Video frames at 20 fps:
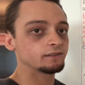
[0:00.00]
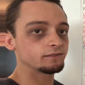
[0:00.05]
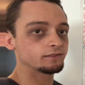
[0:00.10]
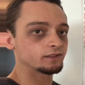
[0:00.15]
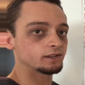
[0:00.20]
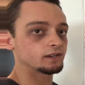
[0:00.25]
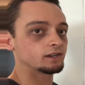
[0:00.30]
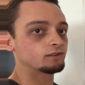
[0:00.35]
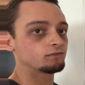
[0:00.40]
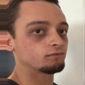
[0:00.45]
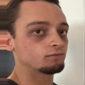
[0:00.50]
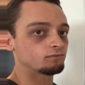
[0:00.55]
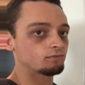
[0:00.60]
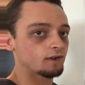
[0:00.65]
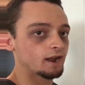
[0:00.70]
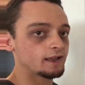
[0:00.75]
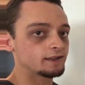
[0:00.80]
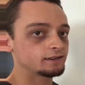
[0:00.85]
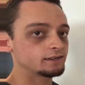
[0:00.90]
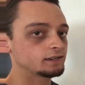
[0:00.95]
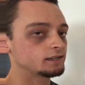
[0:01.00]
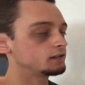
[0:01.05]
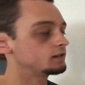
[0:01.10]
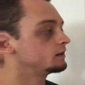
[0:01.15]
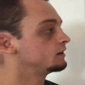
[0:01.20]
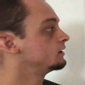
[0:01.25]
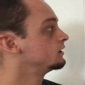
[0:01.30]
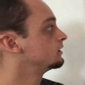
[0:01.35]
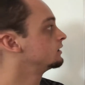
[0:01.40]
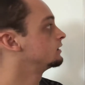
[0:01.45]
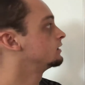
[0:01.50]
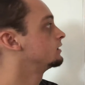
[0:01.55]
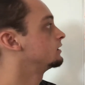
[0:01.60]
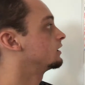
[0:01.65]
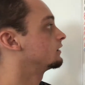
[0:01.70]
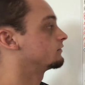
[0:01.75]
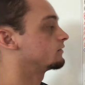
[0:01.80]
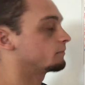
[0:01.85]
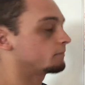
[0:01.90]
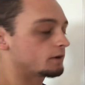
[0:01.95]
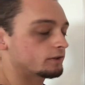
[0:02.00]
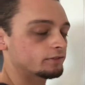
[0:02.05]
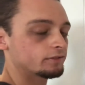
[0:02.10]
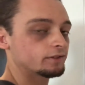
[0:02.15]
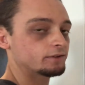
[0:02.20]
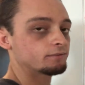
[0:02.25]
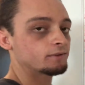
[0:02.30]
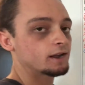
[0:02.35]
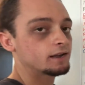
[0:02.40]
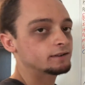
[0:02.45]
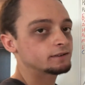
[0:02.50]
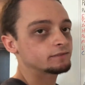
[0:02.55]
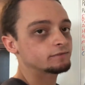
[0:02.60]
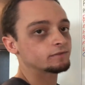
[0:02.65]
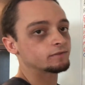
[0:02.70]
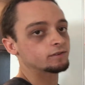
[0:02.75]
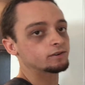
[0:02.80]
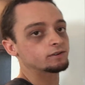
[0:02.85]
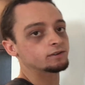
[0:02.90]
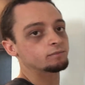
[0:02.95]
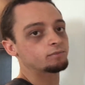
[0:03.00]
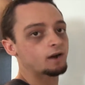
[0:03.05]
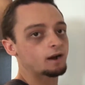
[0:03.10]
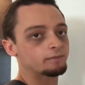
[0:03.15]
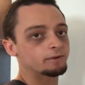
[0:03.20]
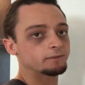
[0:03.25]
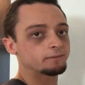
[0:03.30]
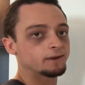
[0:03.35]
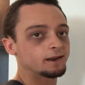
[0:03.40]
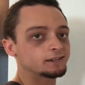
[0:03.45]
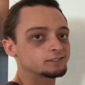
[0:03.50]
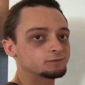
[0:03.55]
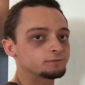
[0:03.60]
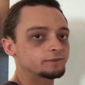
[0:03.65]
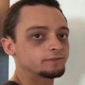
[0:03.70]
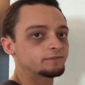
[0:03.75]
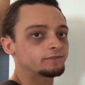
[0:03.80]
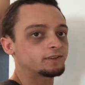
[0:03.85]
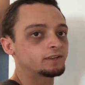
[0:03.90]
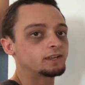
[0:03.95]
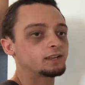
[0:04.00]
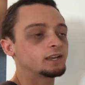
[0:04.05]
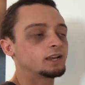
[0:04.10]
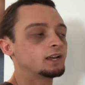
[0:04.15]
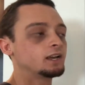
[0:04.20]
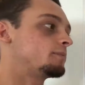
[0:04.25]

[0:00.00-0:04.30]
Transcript: of the rent, of the monthly rent for the property management fee.